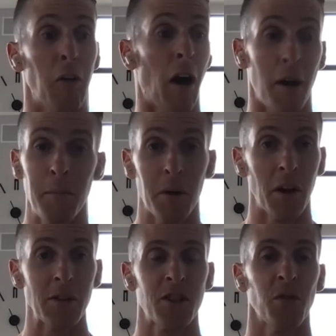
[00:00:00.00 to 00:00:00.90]

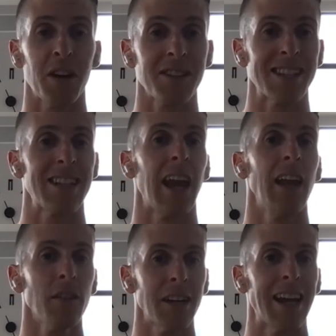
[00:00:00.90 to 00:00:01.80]
unbeknownst to us, the
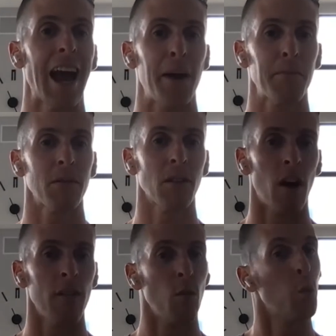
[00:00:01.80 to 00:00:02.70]
tailoring capital
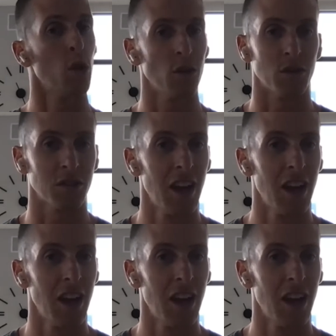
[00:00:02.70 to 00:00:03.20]
of the world.